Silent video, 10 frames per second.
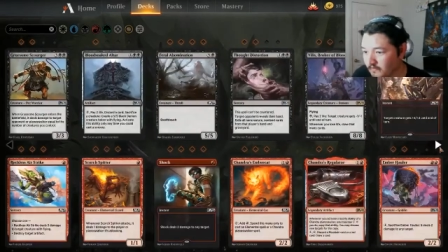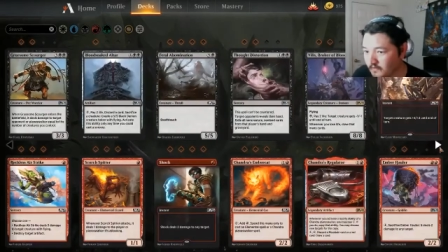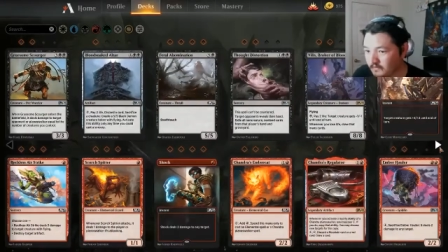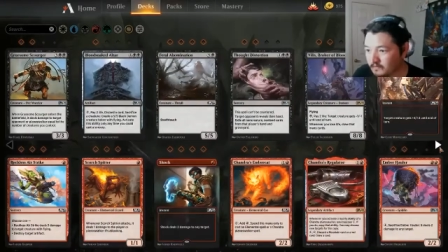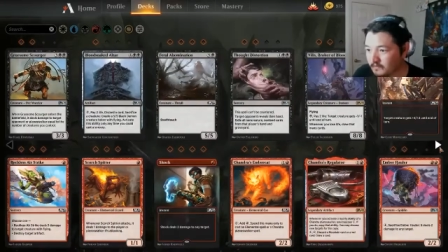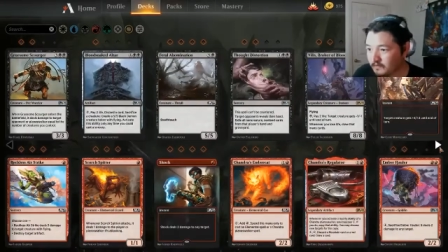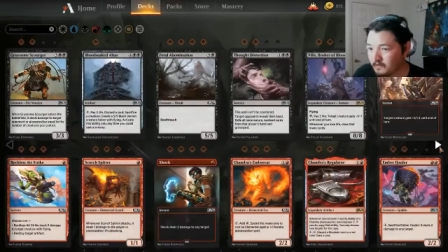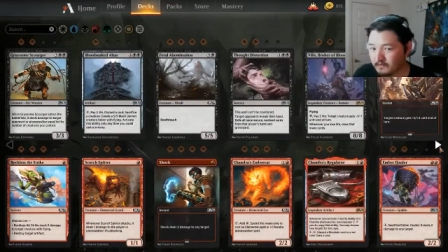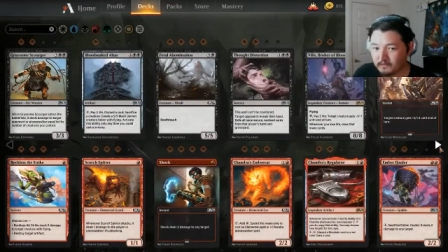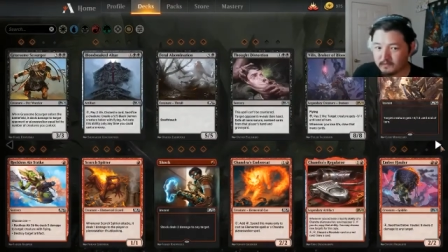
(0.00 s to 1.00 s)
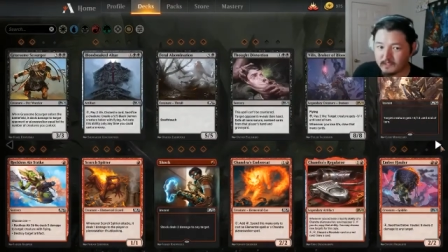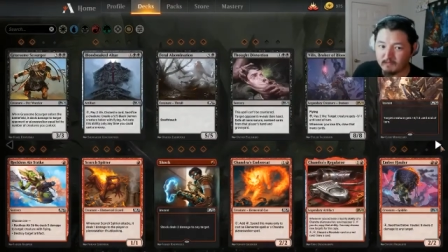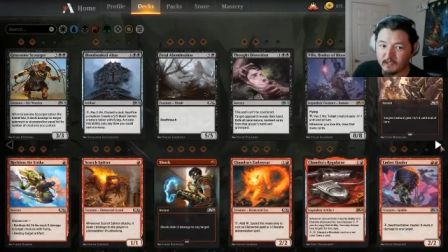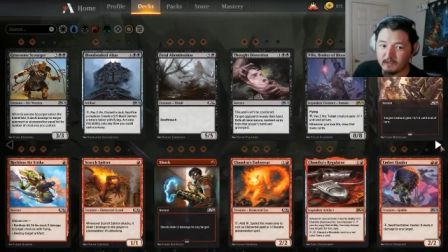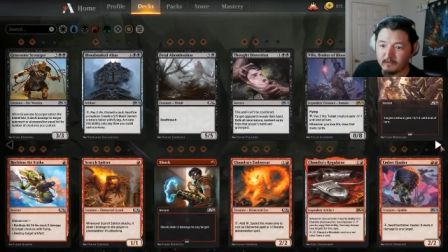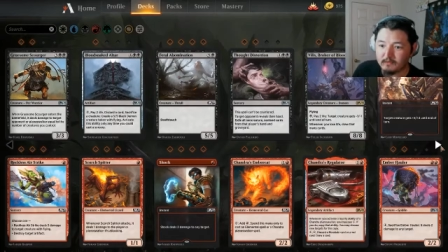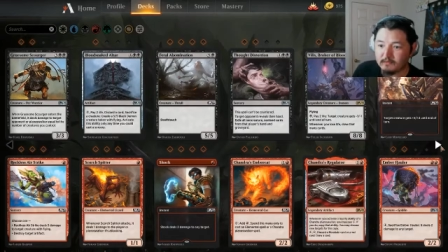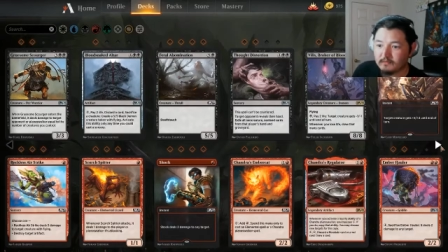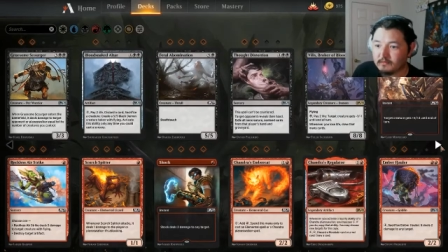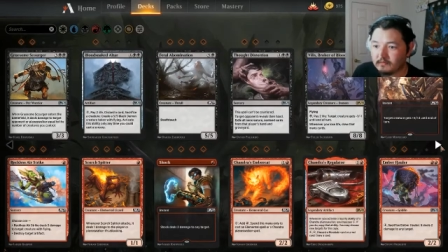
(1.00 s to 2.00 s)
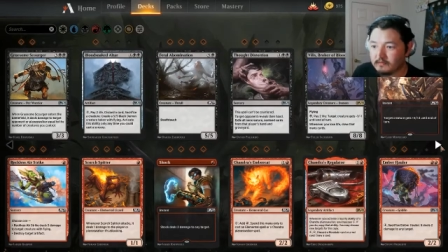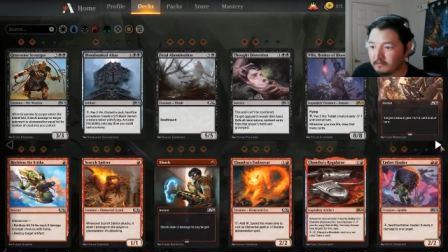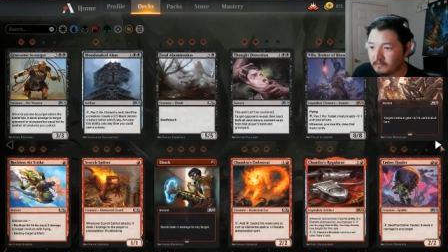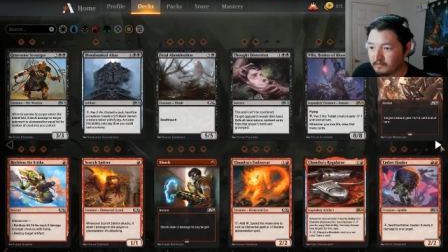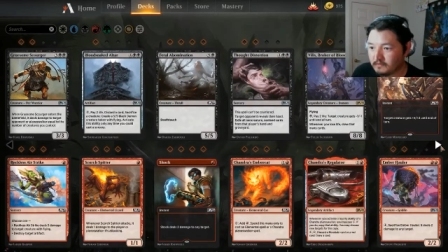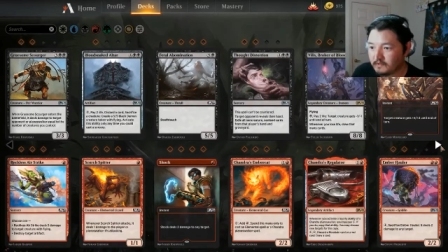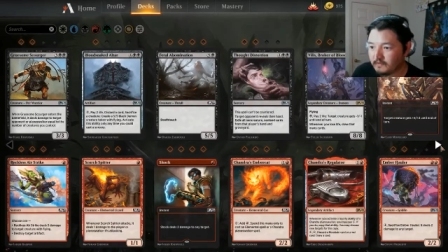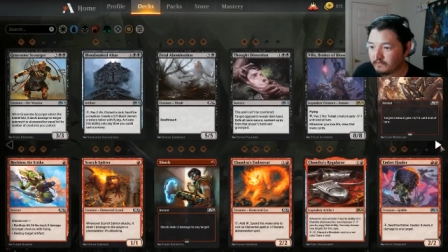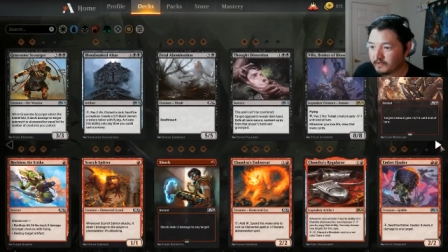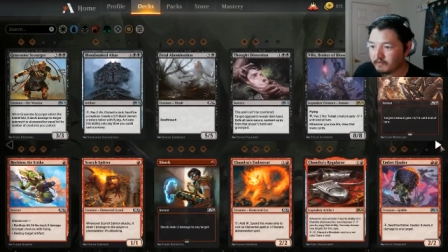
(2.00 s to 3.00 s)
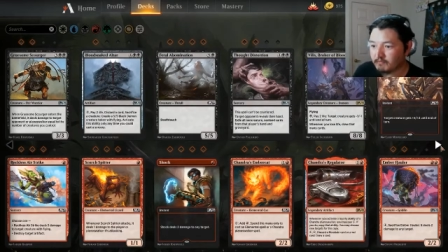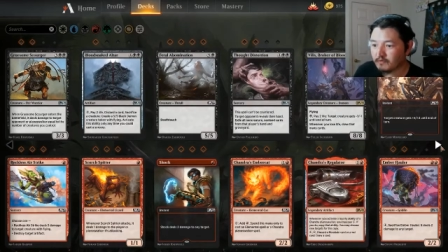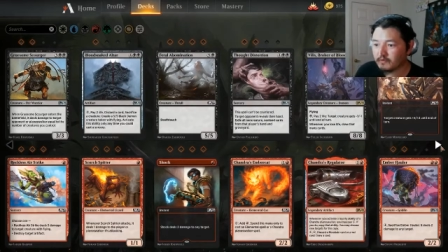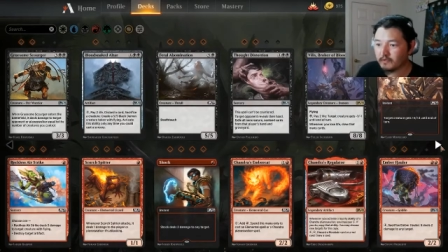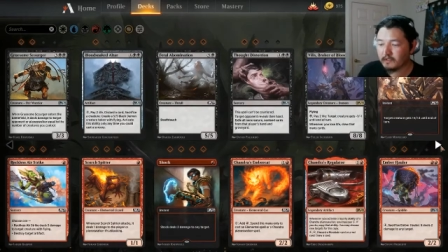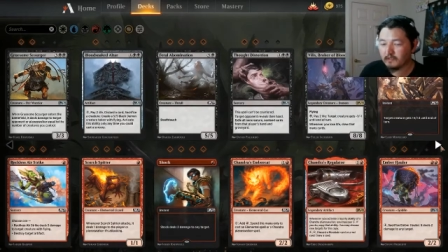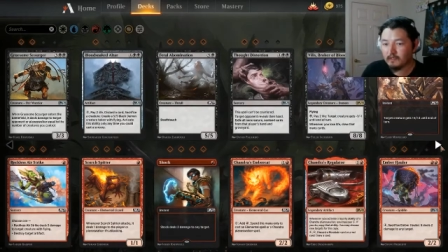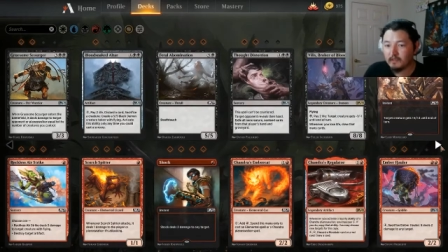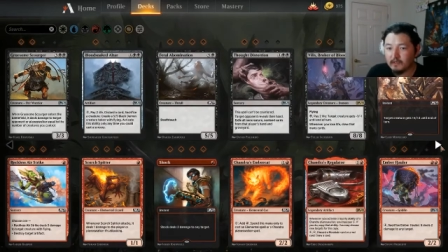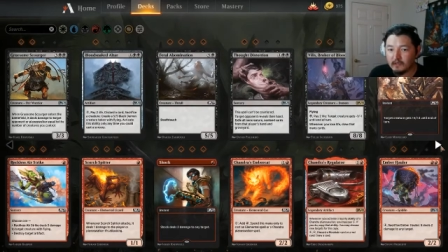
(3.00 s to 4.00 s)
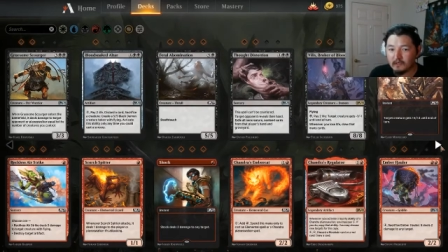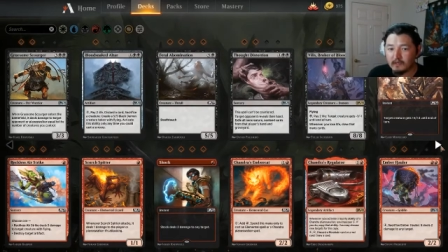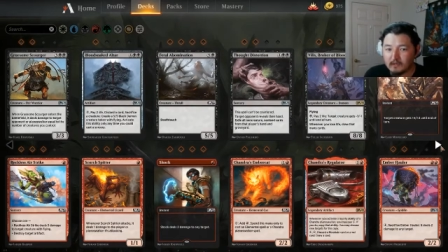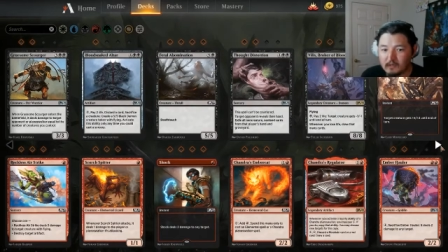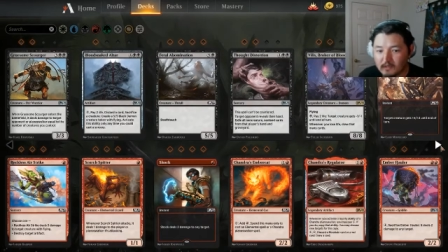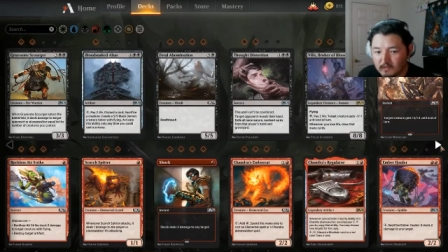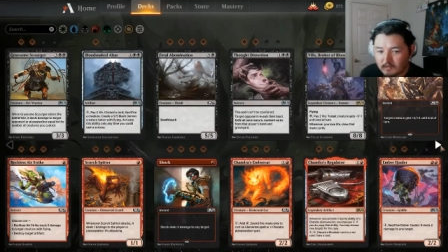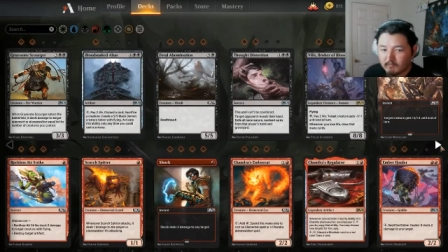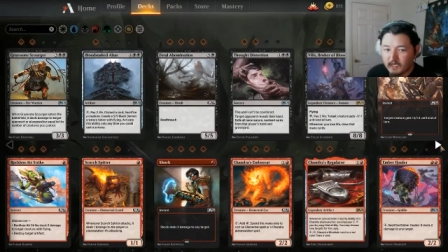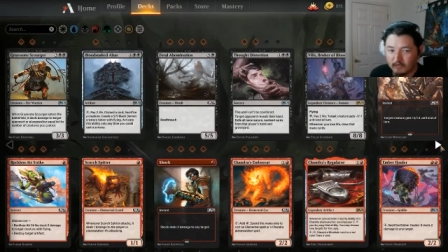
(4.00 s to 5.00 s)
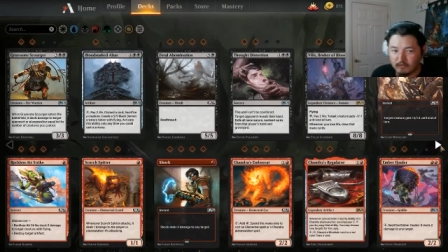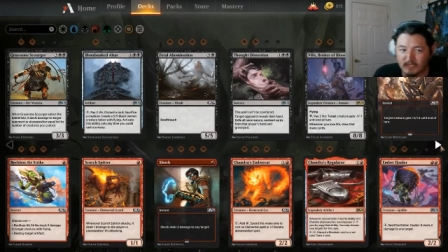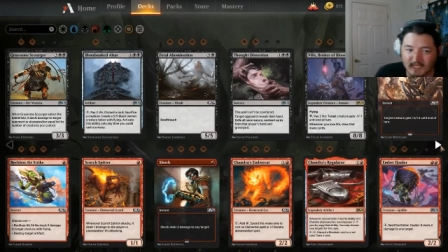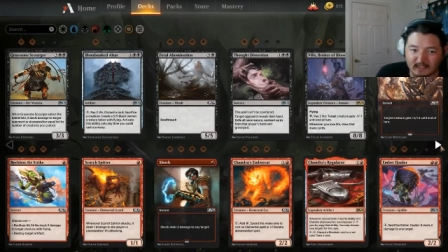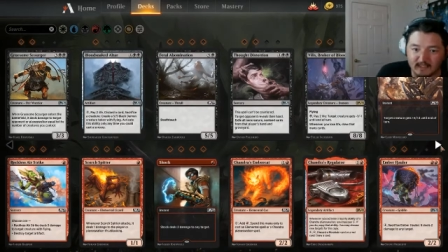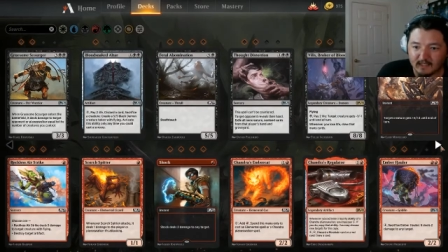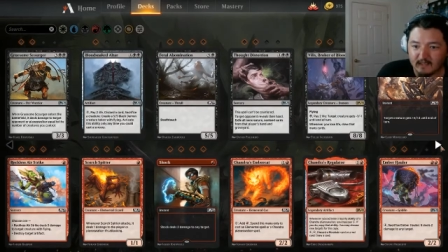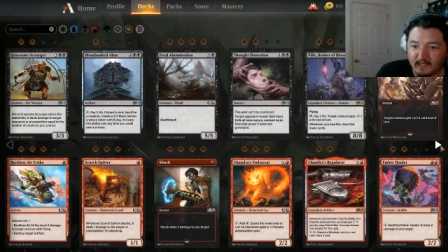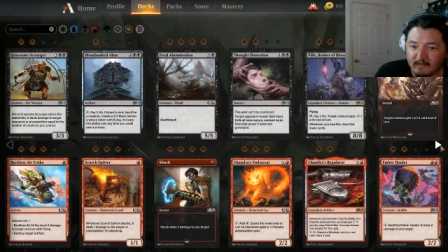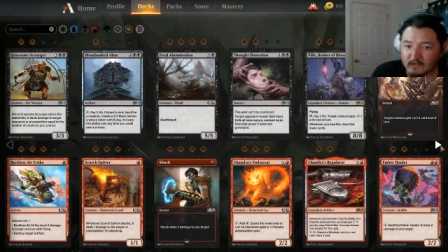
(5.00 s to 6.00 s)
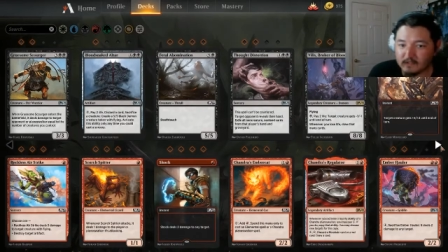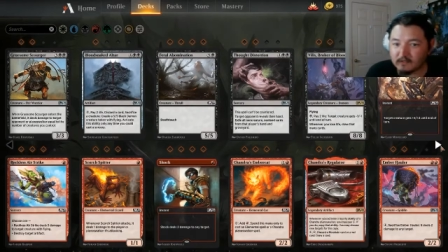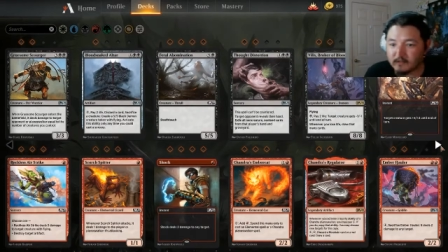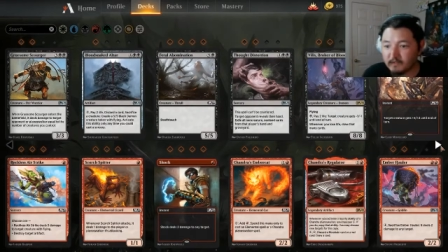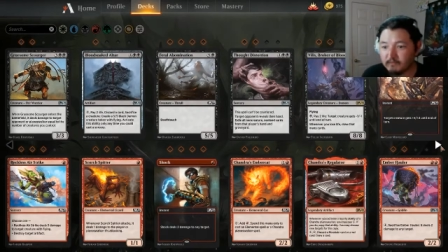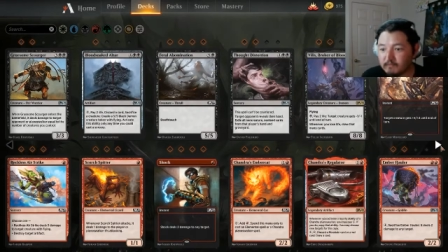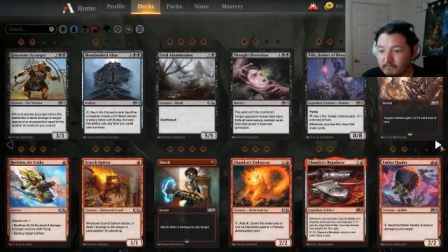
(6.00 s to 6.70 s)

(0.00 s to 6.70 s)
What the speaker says: those locals that may know, let's see if we can brew a mono black deck live on stream.